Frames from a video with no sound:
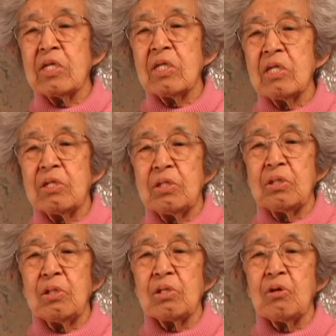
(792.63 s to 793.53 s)
to look
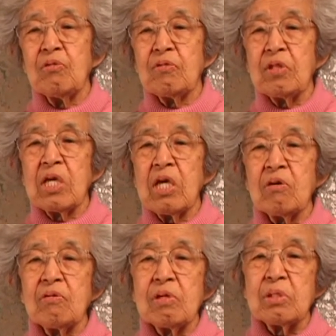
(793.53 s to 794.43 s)
over the
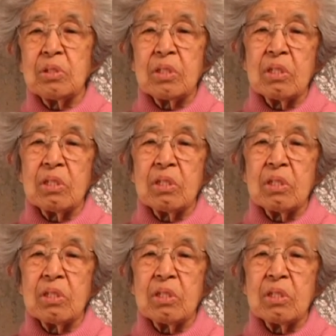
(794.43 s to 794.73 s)
areas and